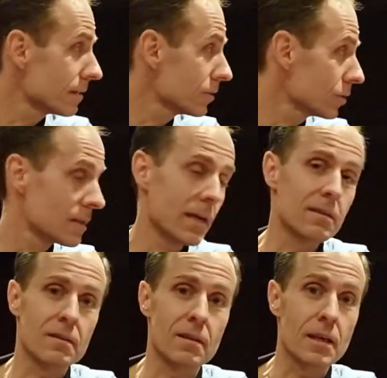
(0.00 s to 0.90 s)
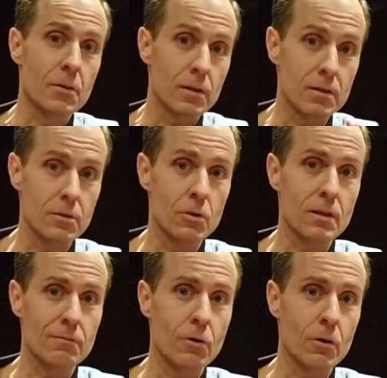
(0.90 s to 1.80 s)
As you said, here is, you
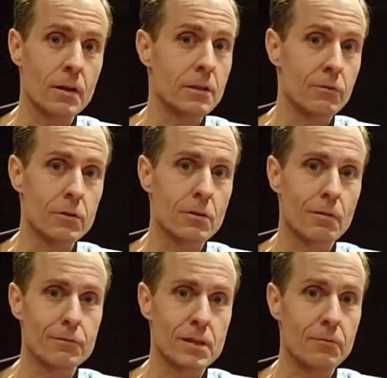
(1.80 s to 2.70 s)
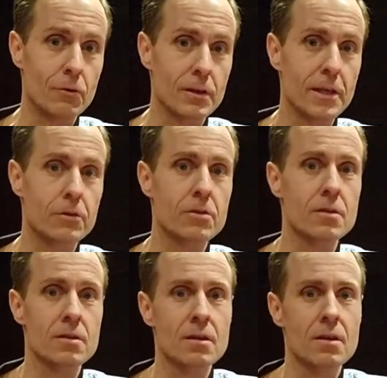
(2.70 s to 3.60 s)
can follow an individual for several years.